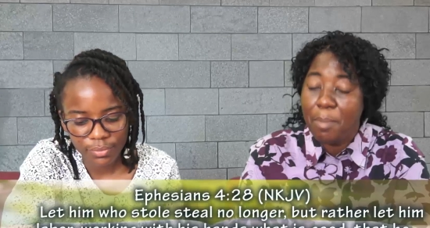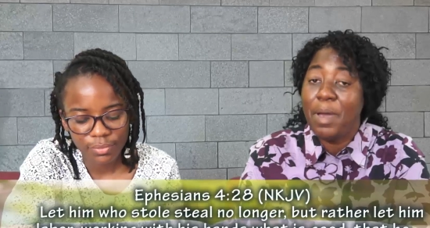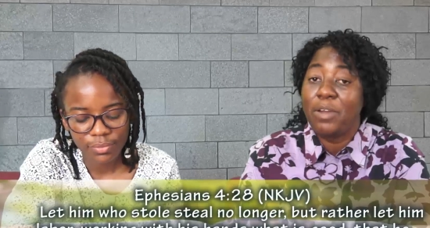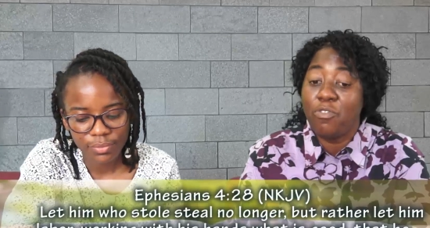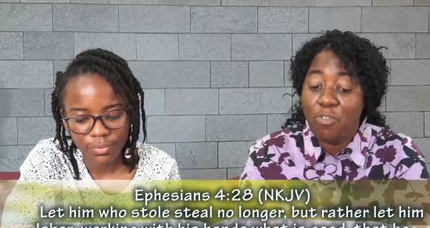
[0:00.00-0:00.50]

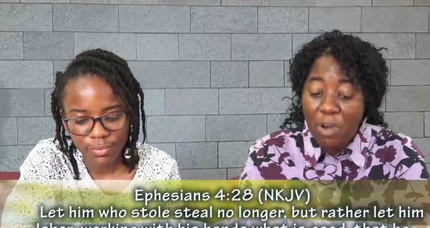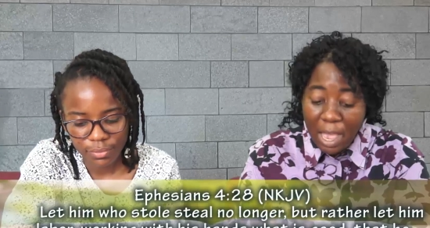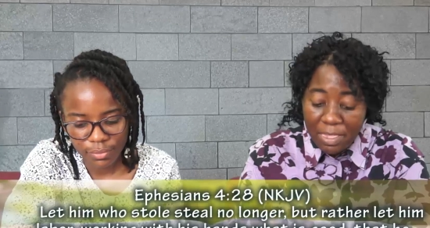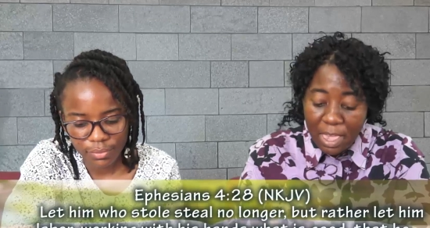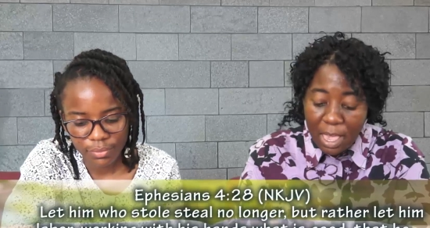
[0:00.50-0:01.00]
Speaker 1: but
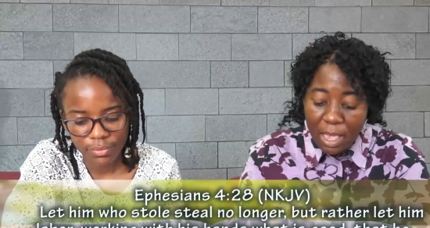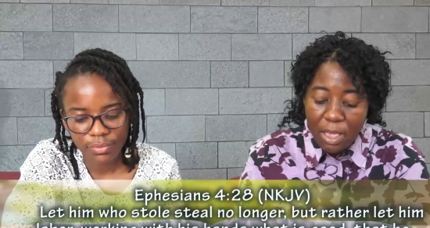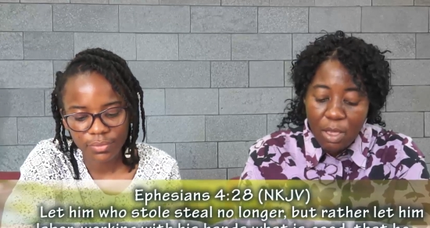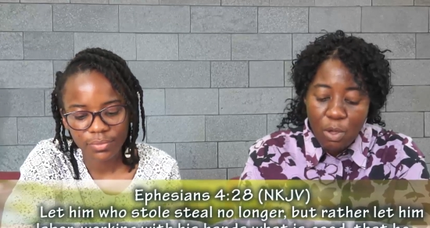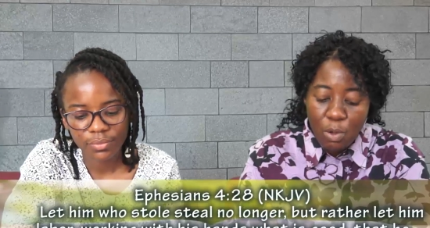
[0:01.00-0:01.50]
rather
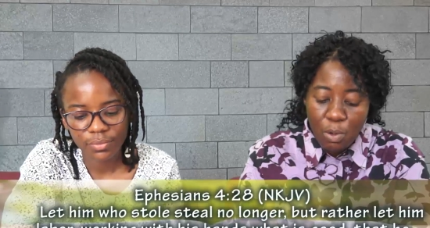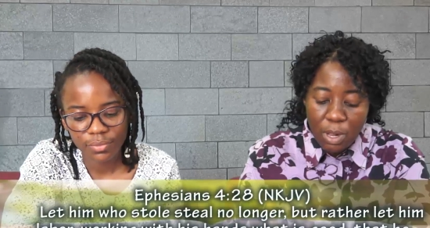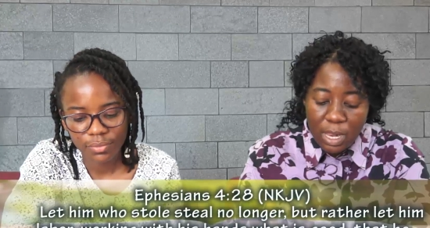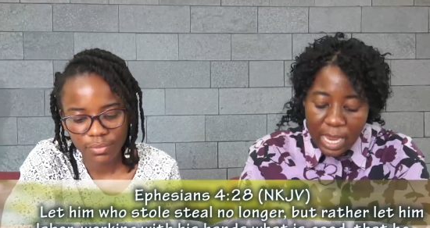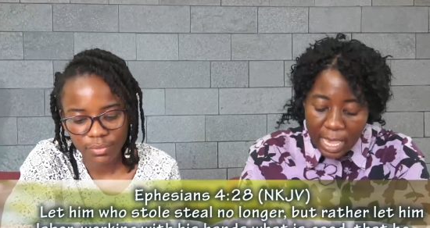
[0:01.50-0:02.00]

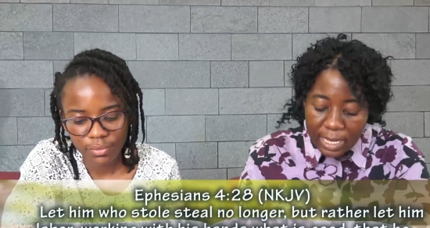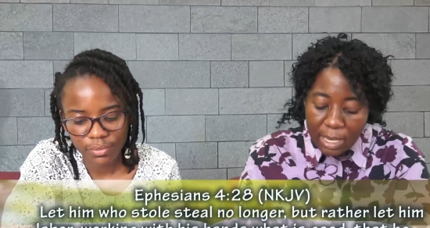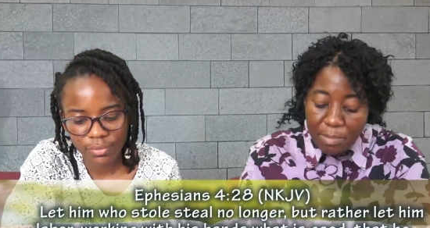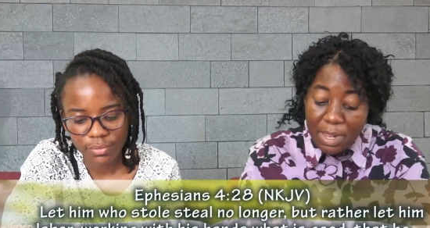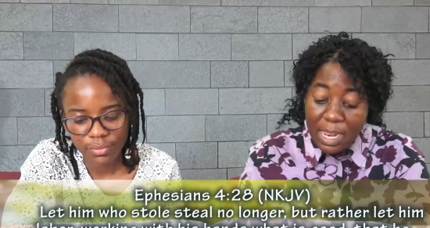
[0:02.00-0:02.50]
let
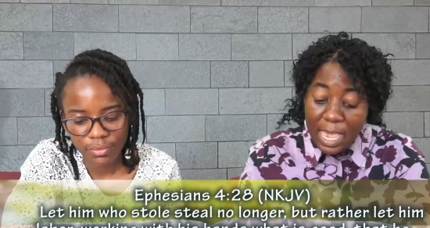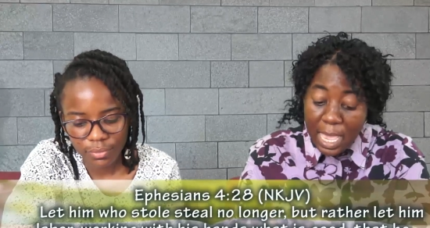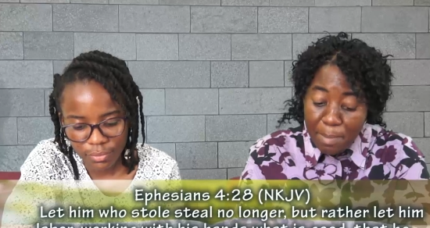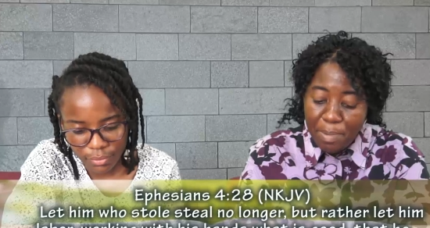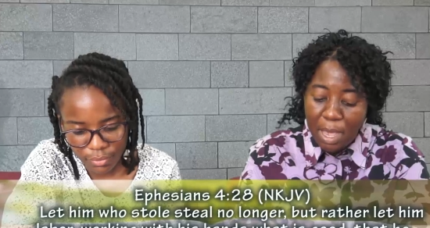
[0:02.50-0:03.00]
him
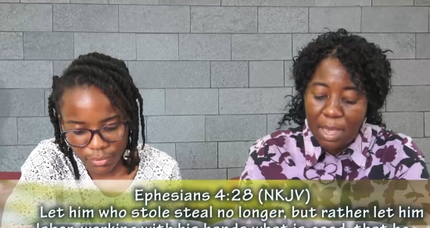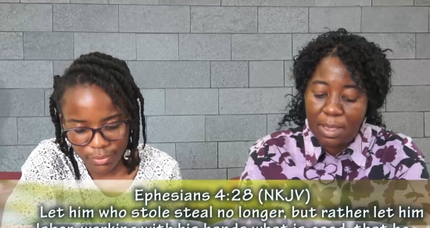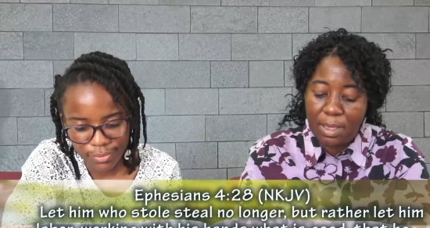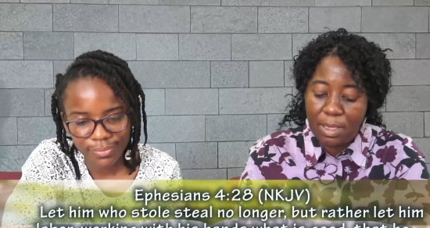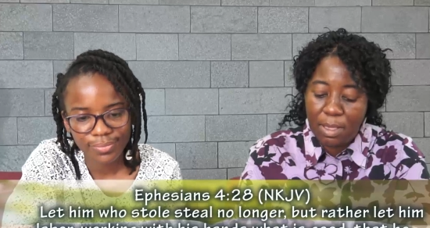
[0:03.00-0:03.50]
labor,
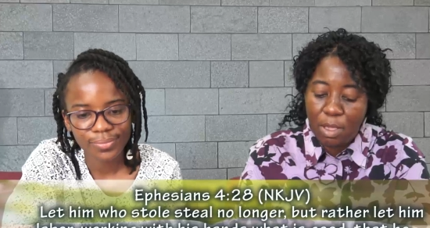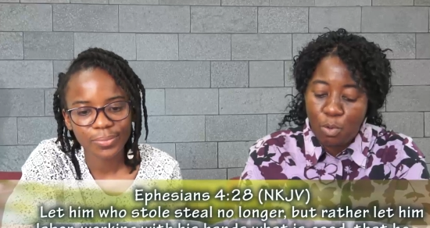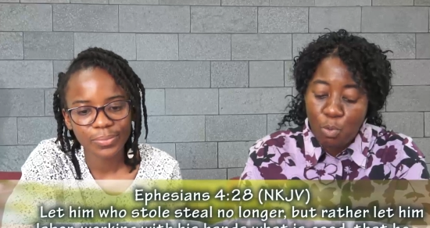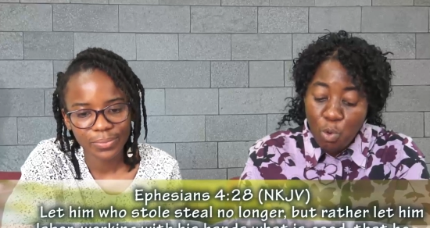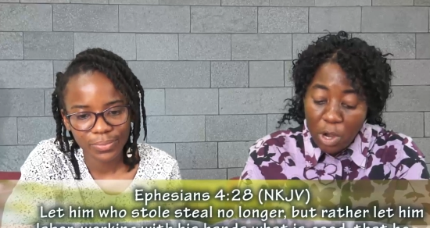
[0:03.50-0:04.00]

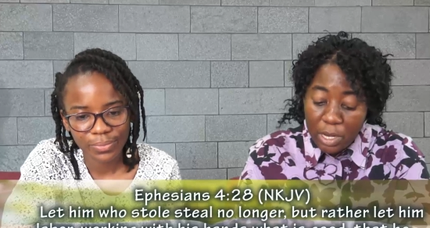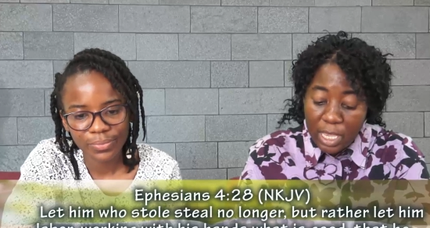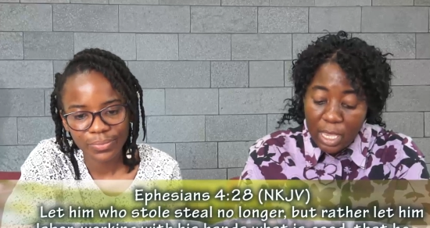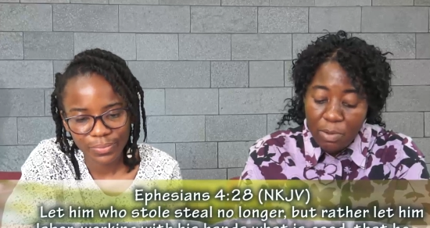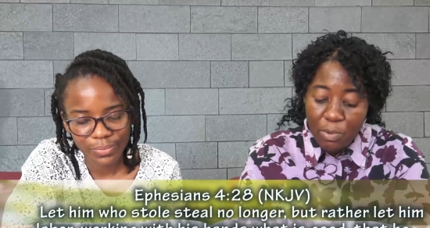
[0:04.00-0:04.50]

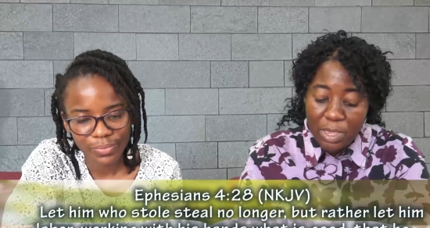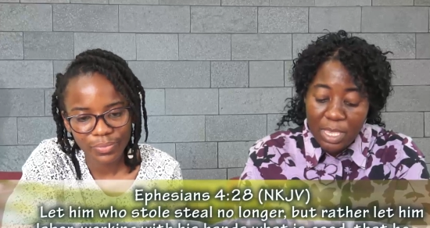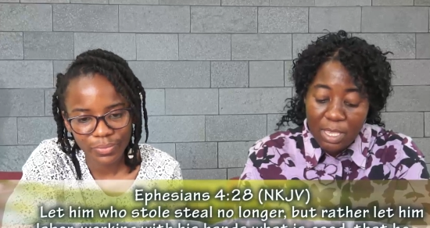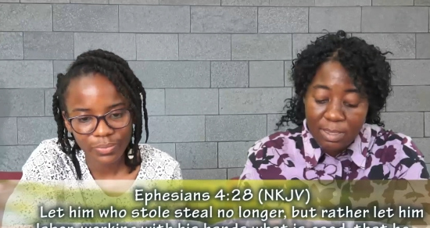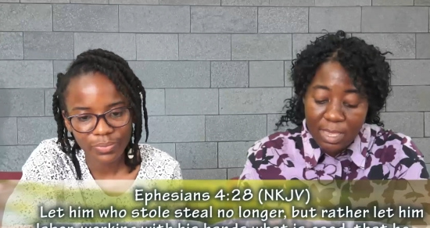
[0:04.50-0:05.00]
working with
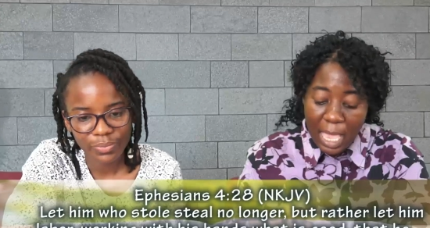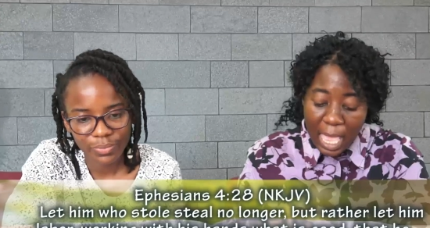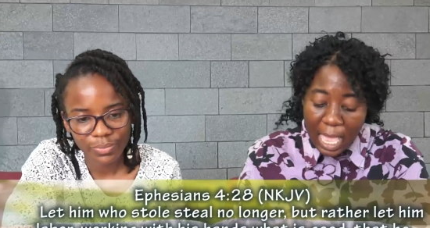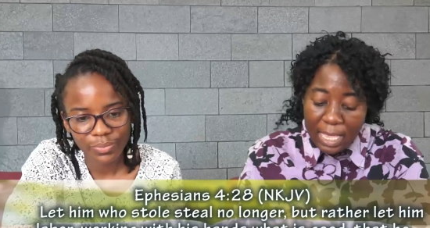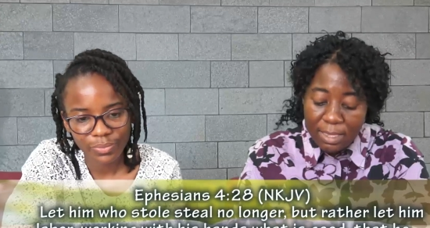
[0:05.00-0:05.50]
his
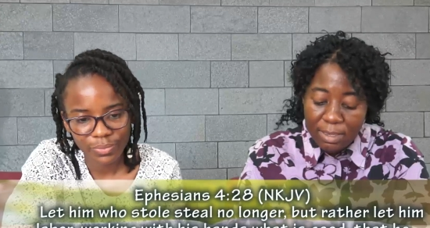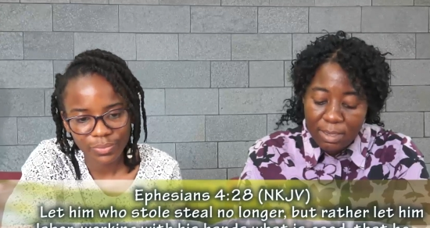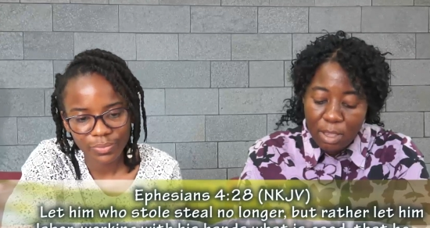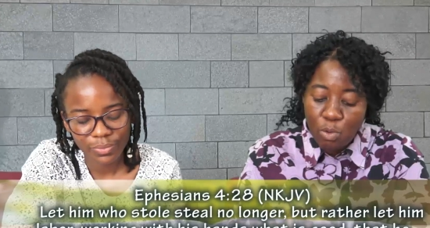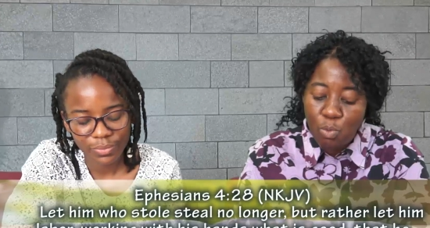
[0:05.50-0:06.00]
hands
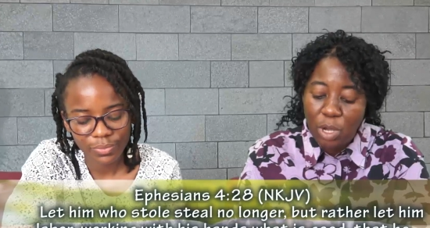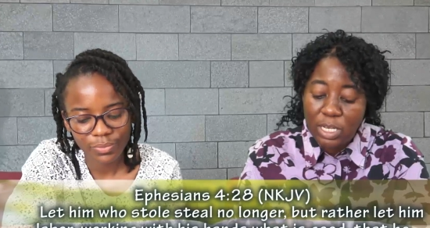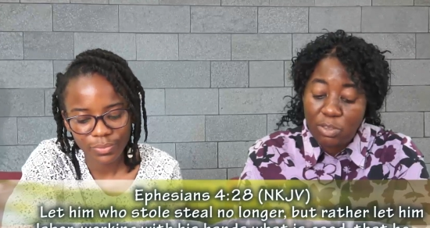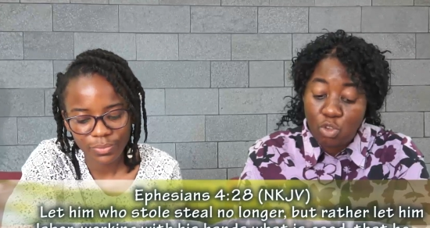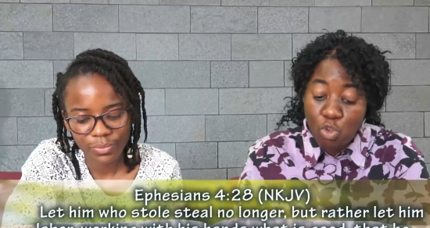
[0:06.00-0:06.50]
what
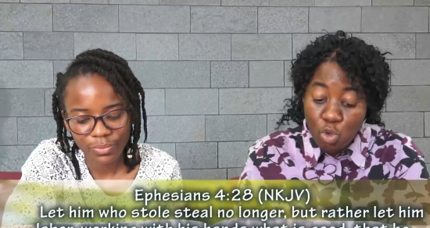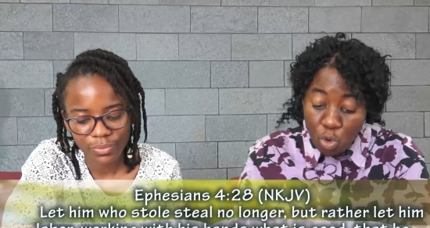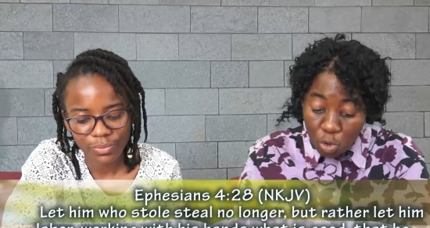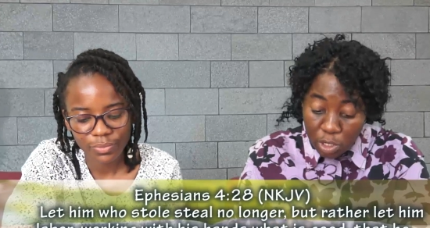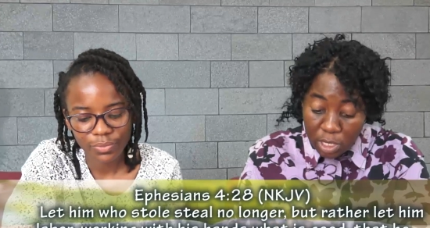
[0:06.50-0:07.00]
is
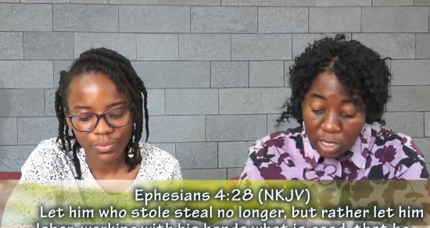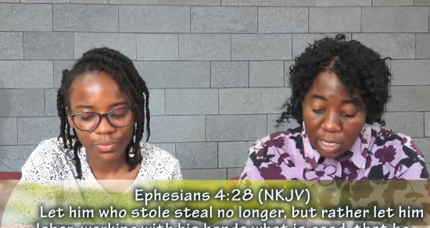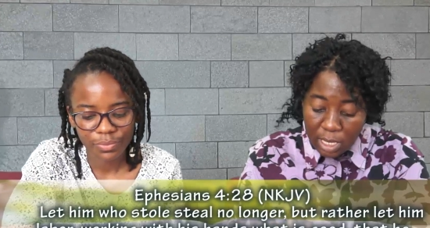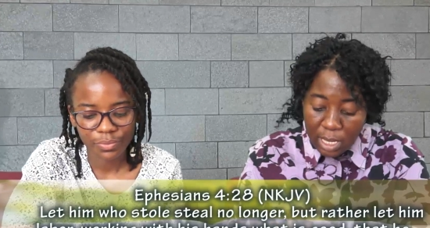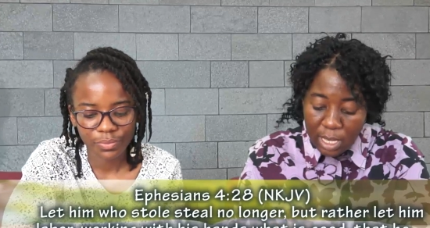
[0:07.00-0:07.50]
good,
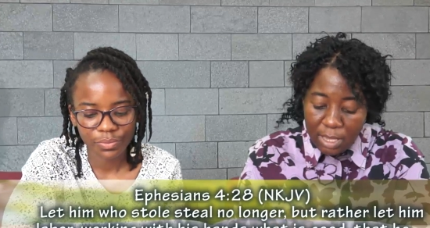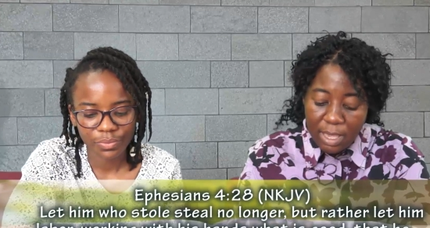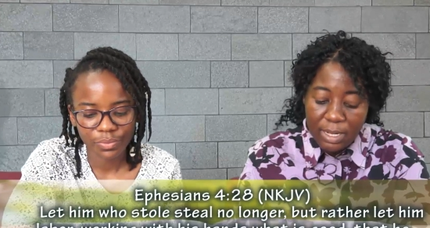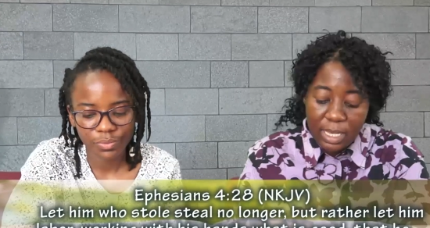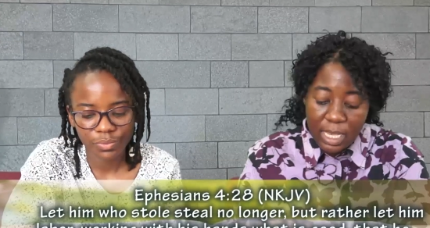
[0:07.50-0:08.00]

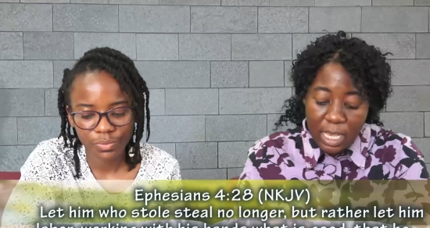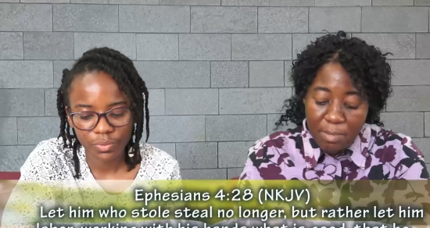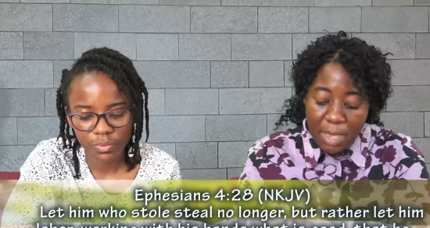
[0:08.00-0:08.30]
that he